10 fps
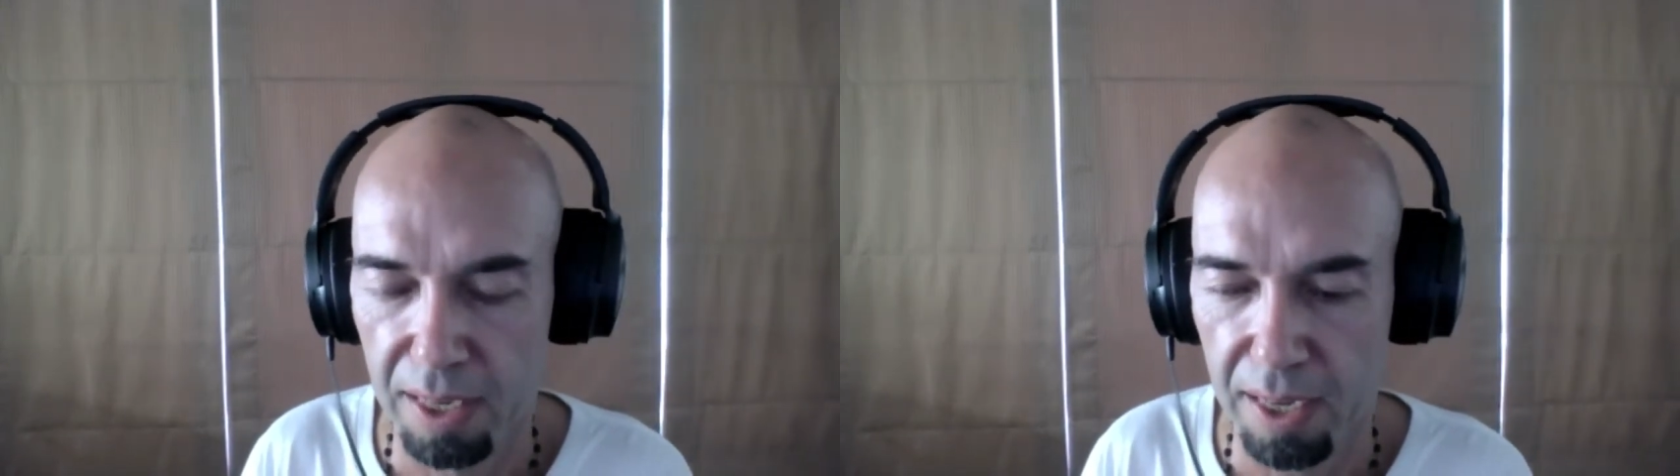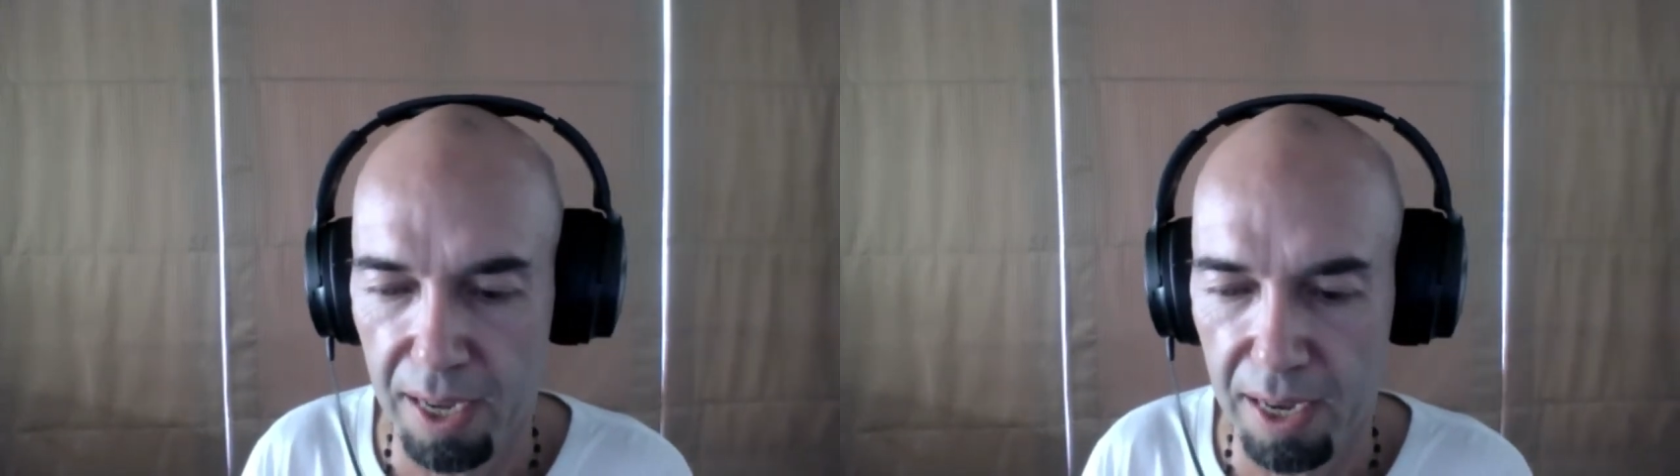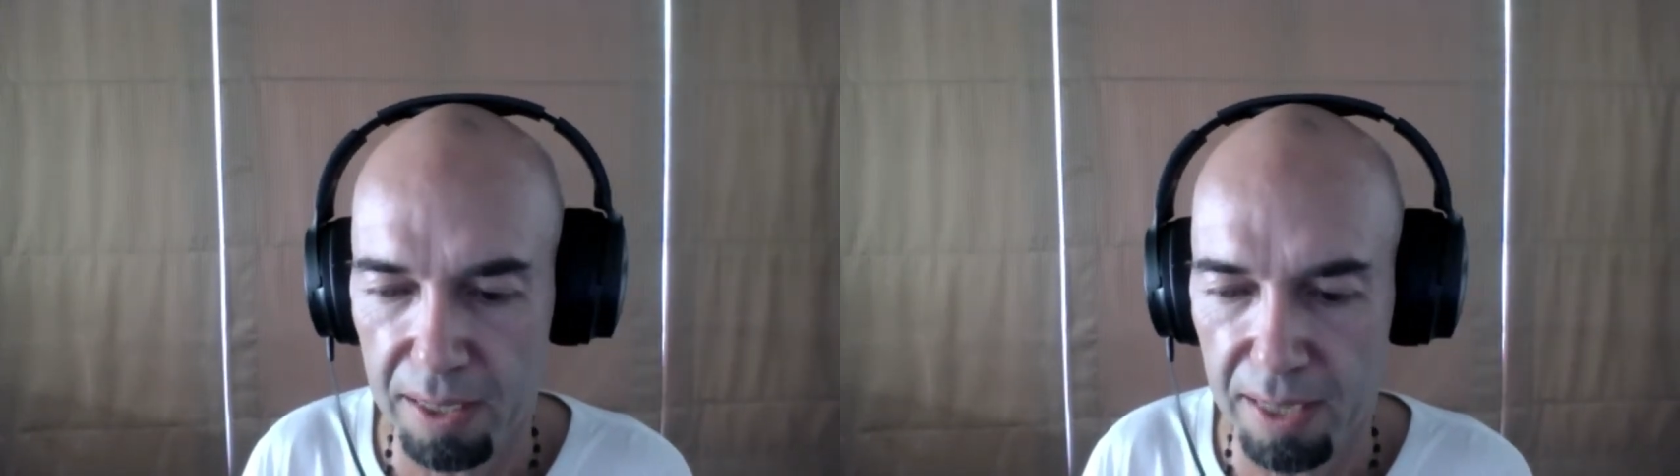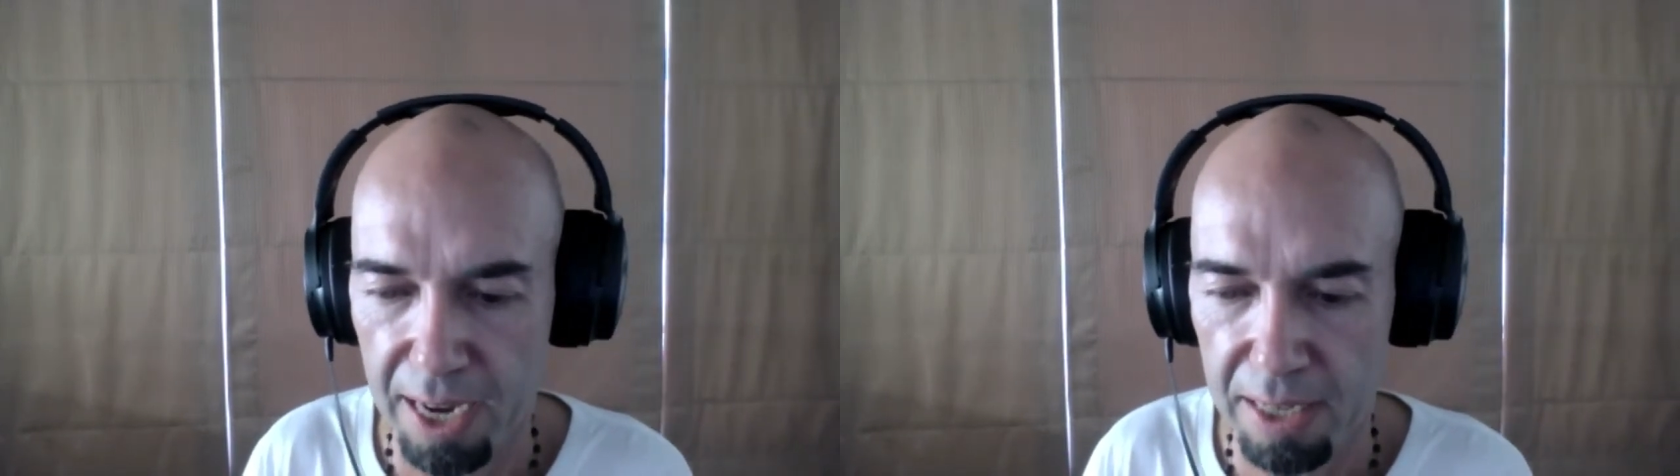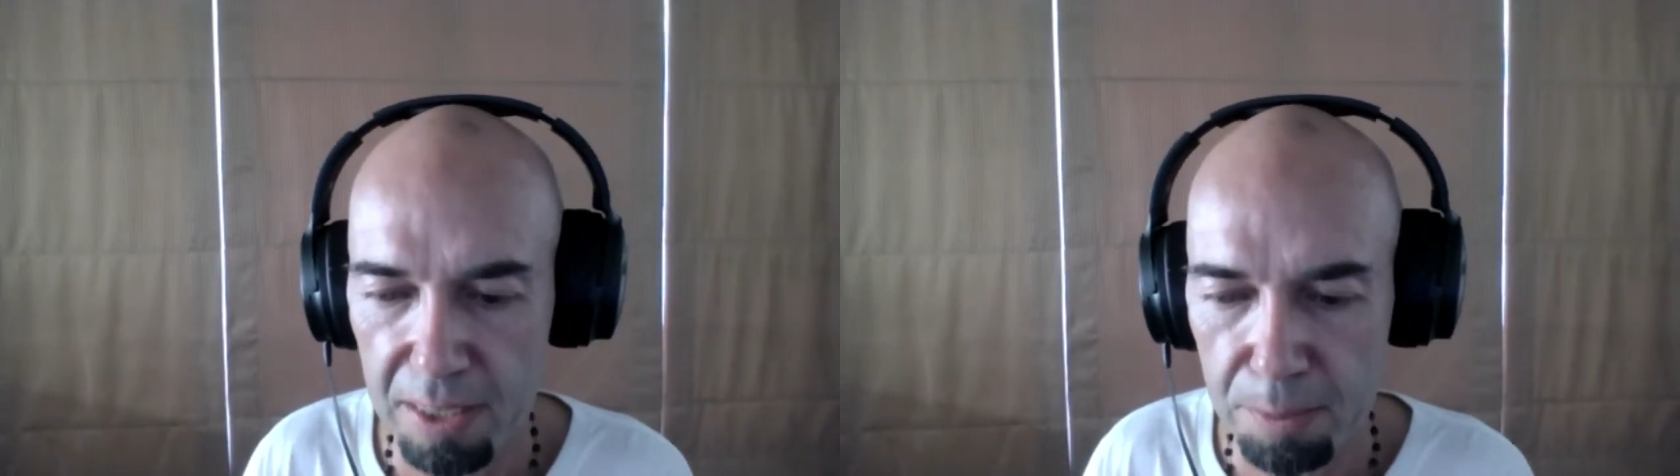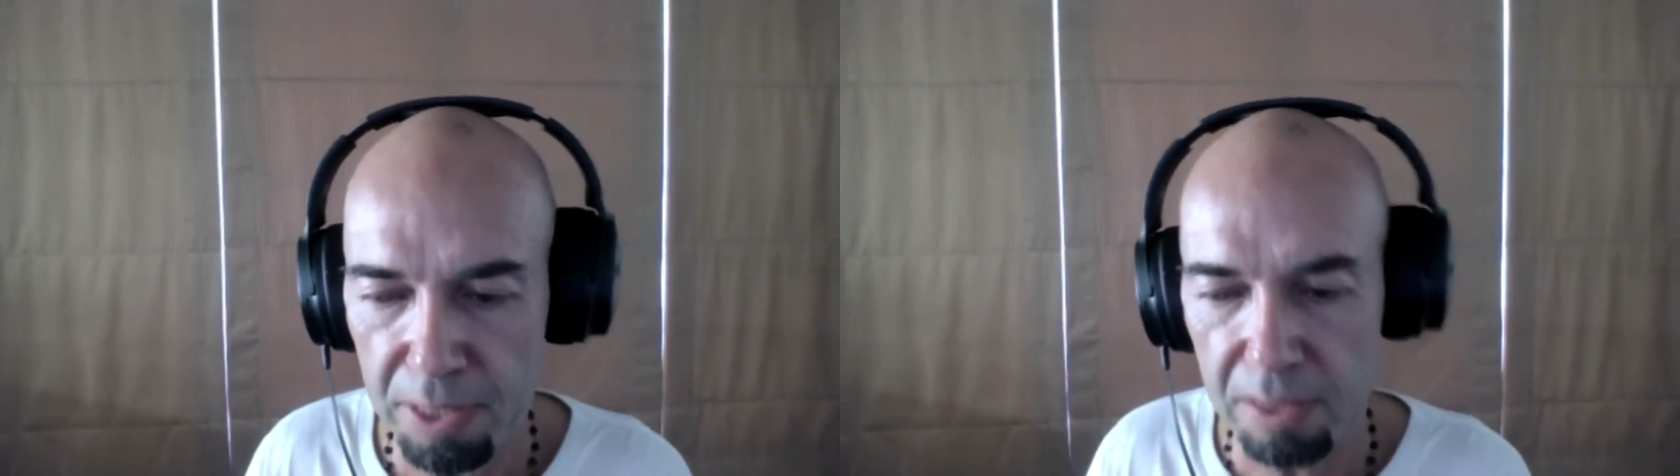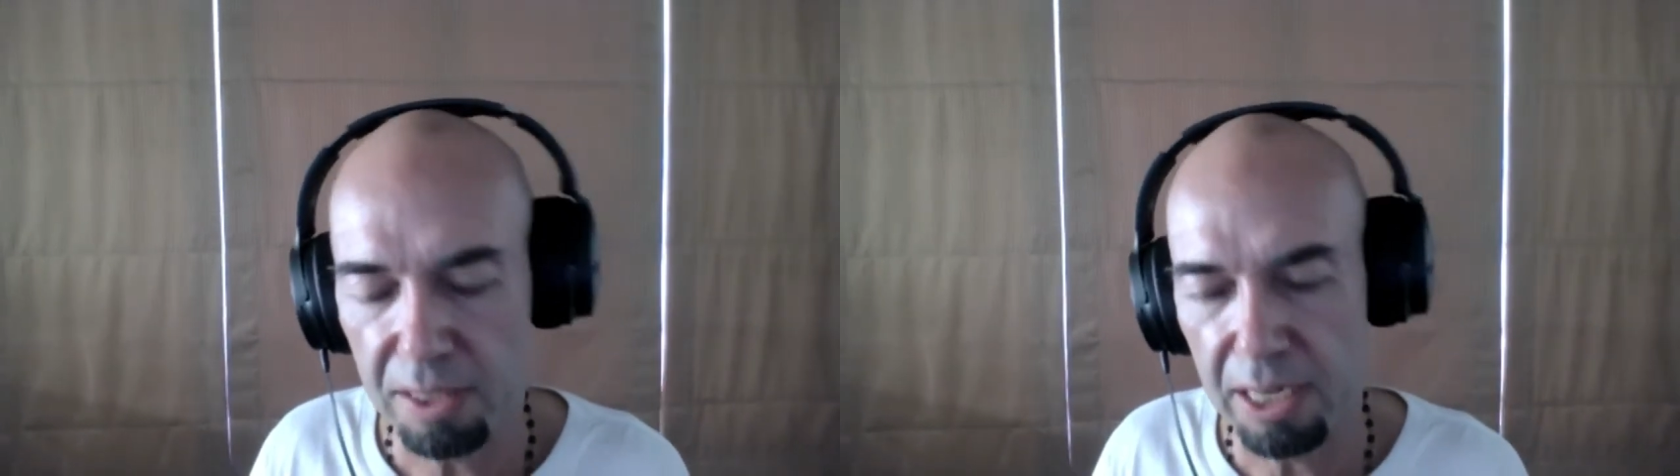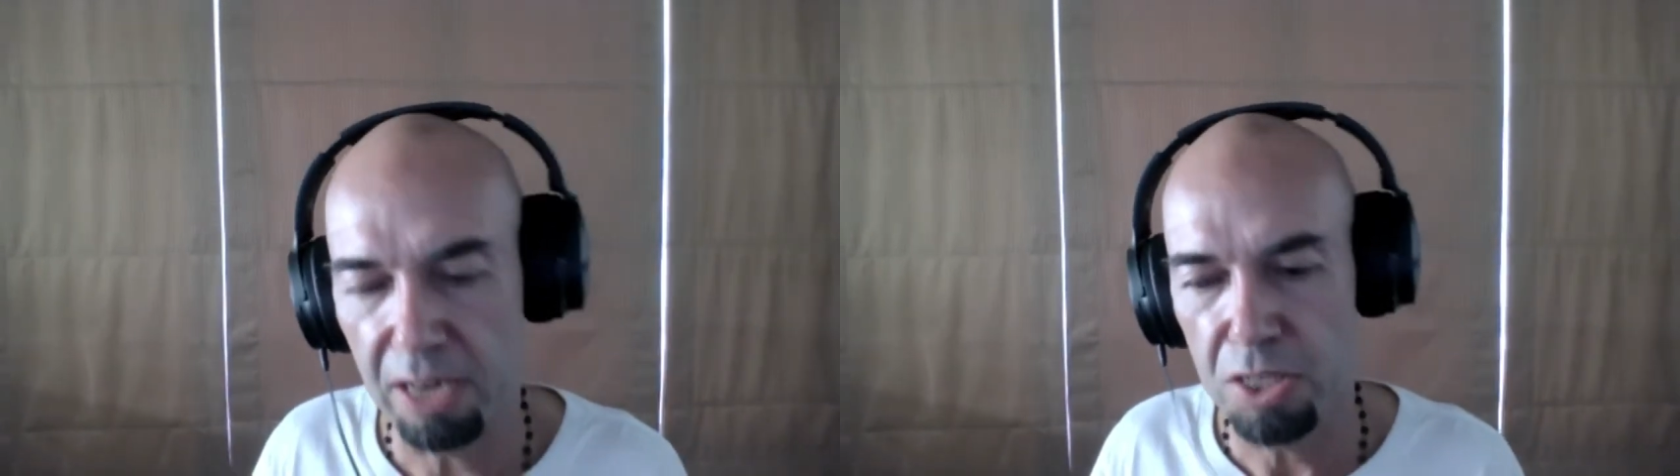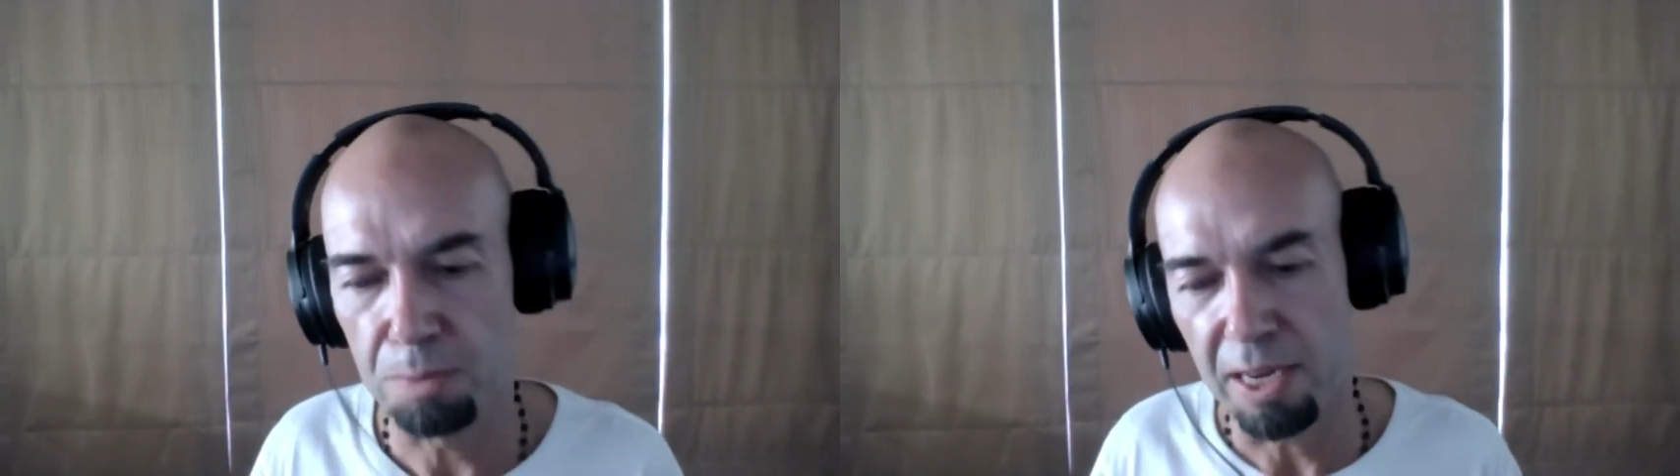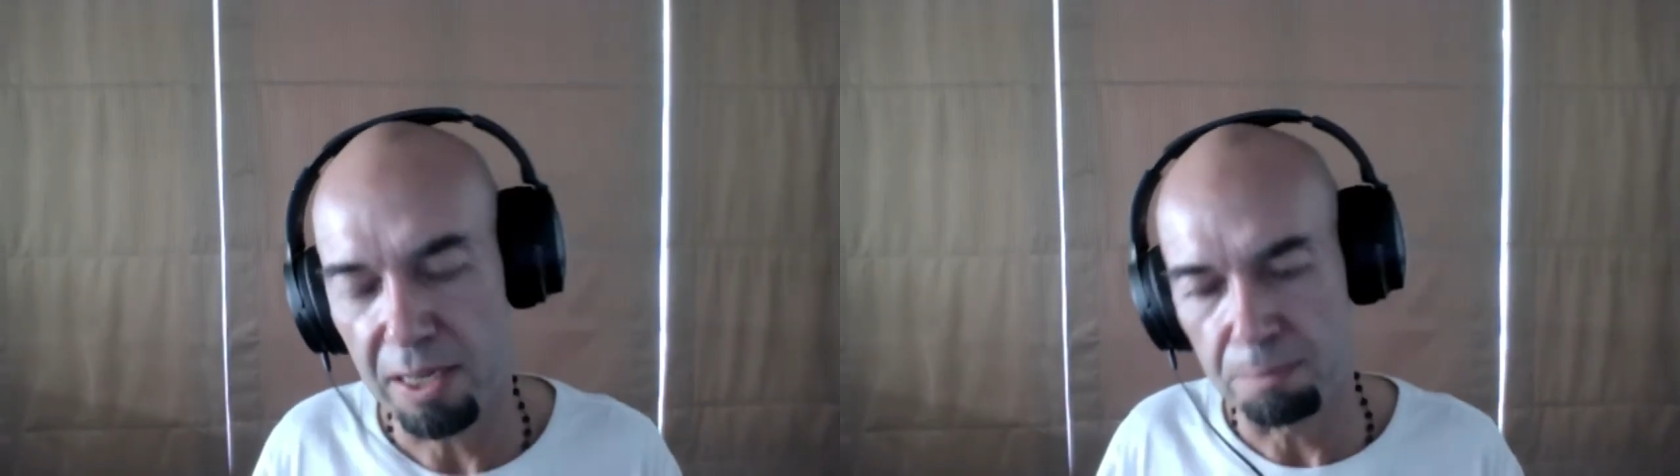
And Andy, being the charismatic